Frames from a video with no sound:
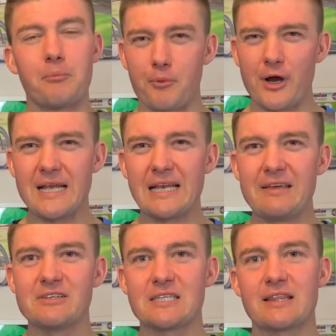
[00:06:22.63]
brake
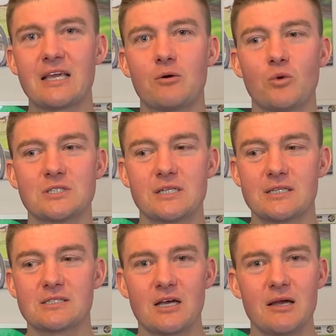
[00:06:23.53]
levers, I think it was at
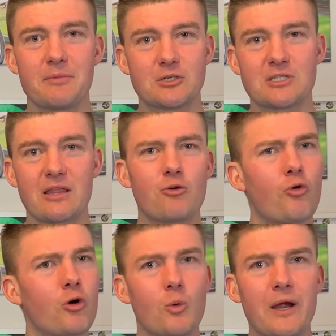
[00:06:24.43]
the time, because they're the
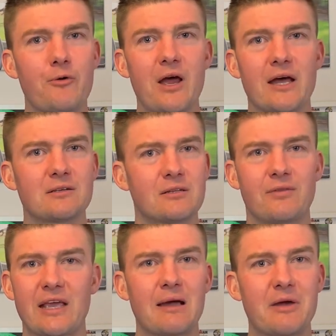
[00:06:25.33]
wrong way around.
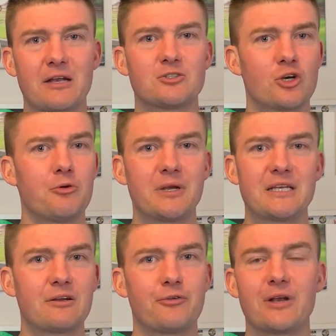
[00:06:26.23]
They come out of Germany
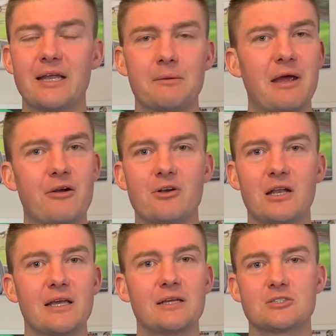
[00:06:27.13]
differently
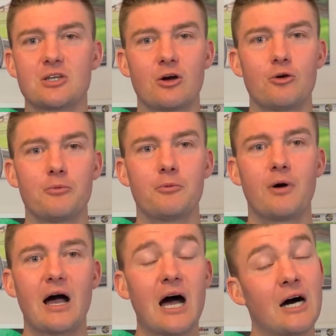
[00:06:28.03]
apparently. So
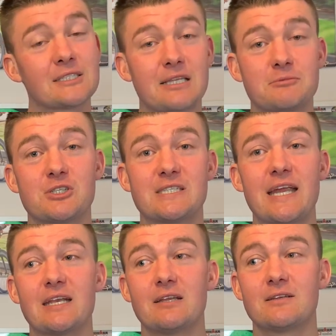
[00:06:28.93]
I asked them to
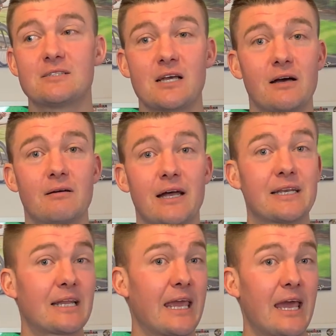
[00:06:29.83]
send it, I
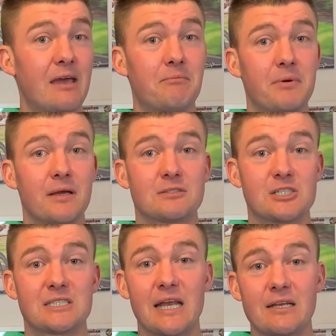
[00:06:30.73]
didn't care,
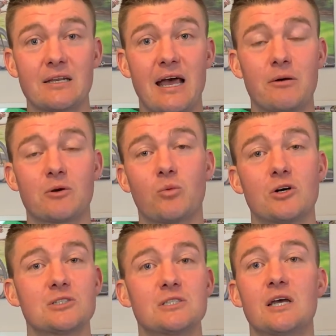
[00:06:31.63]
just send it how it
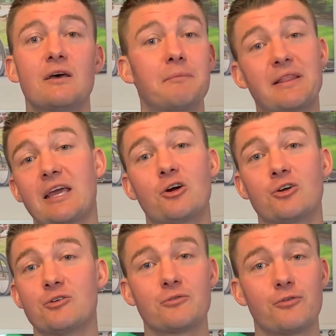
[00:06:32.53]
was, but they
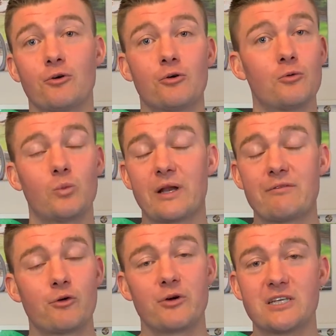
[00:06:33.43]
couldn't for
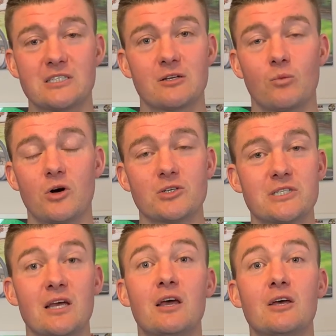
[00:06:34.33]
whatever reason it
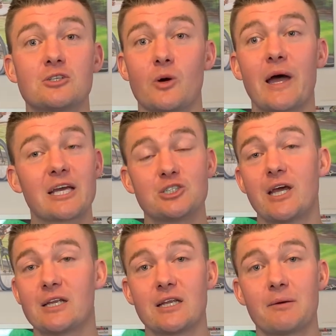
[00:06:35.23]
was. So I actually
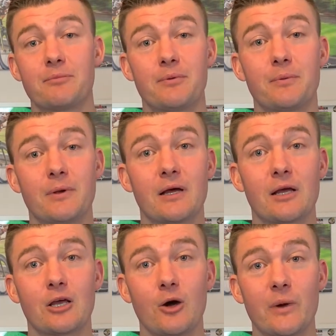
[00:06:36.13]
ended up
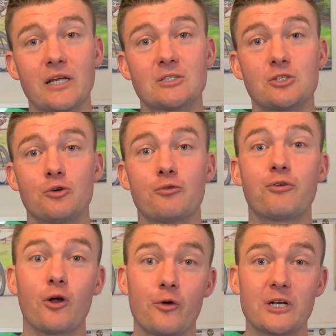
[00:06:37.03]
going to
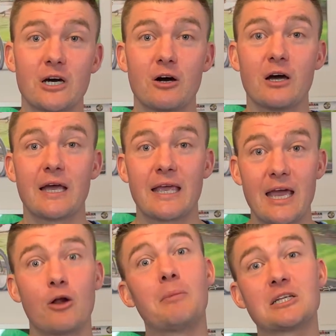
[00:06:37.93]
Florida
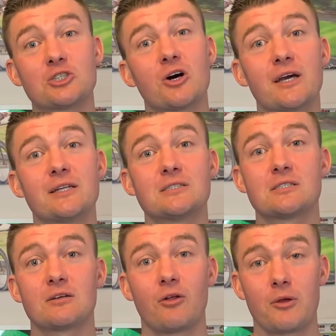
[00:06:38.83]
again on my
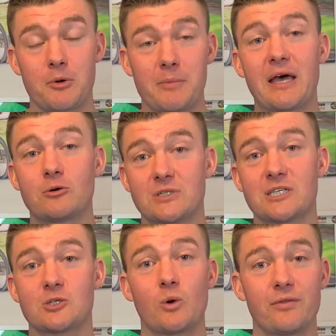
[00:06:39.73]
Giant, on the Propel
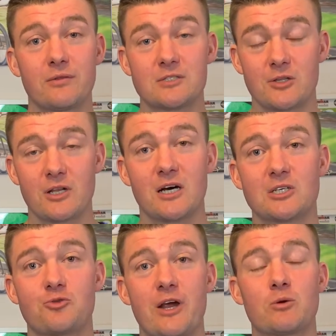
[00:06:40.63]
disc one, so the
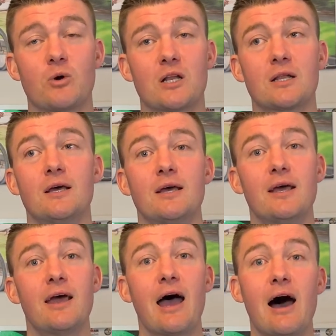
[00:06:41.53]
nice red one,
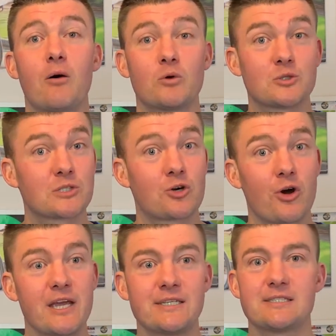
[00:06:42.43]
which was
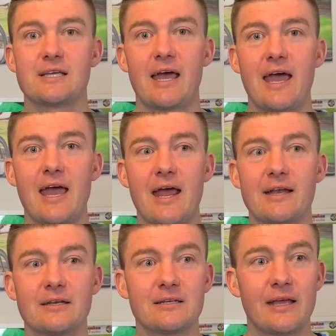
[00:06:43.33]
great.
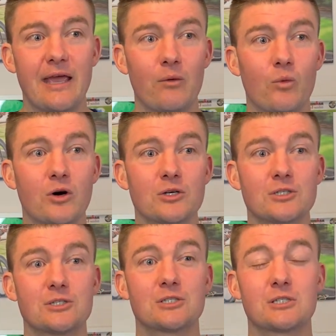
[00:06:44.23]
And it
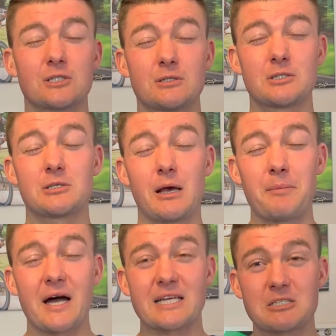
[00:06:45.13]
was a
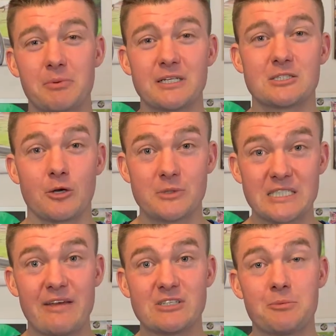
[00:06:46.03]
bike split, so it
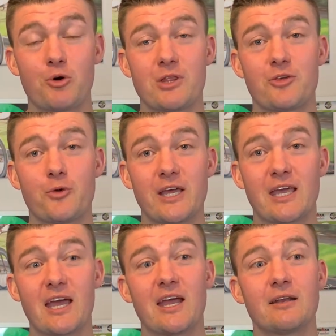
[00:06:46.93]
was 70.3
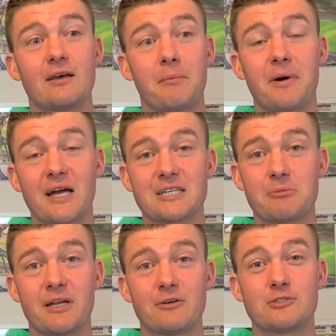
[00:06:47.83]
again, a bike
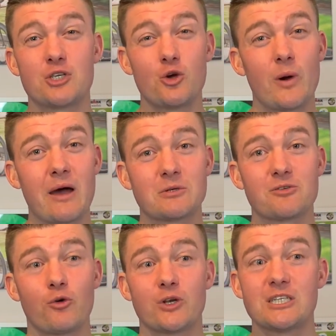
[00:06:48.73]
split of 2
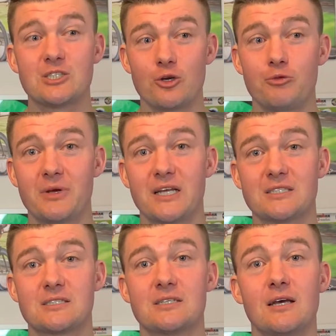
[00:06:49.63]
hours 42
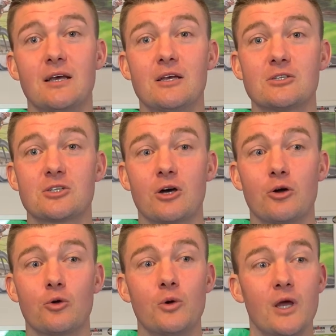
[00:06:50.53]
minutes.
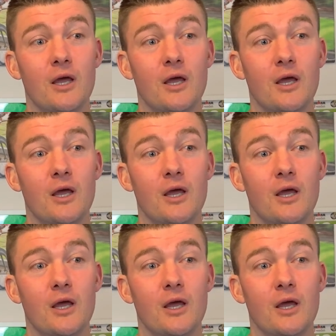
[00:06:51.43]
So